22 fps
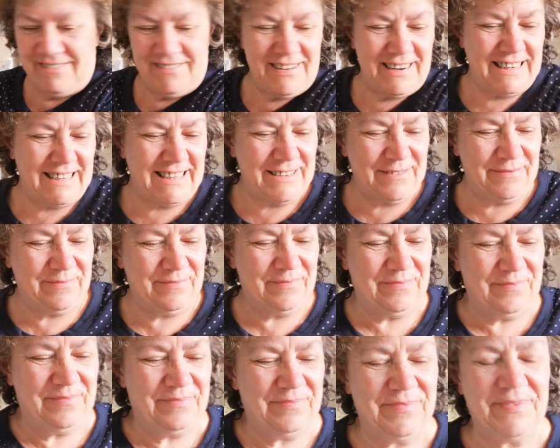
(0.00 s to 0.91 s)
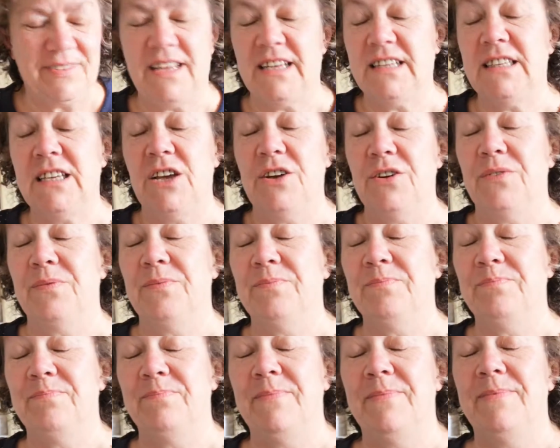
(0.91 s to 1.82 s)
Right. So
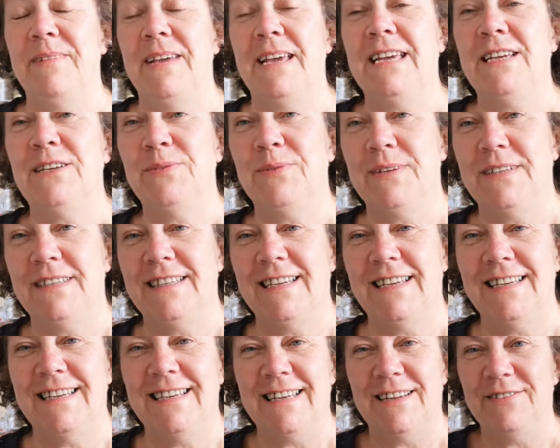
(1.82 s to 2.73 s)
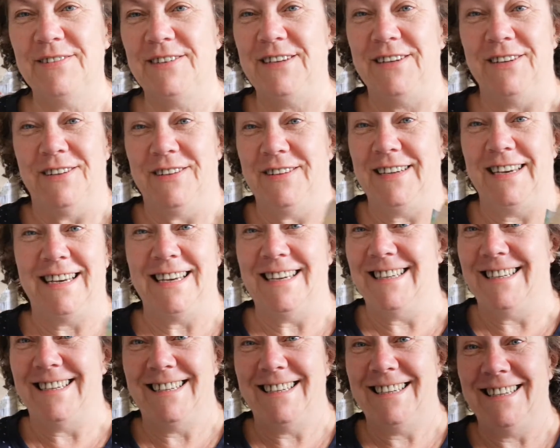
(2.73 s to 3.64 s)
each one's ended up with 2
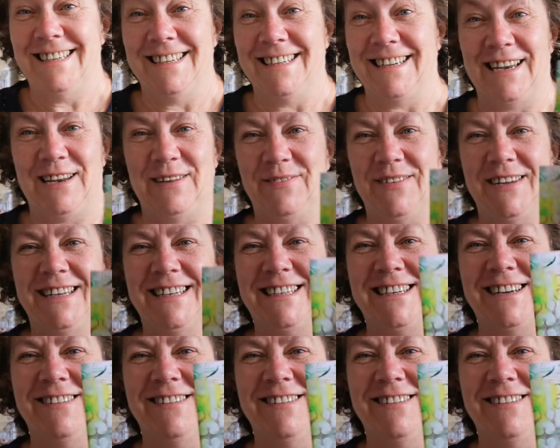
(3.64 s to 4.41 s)
signatures. This is going to be a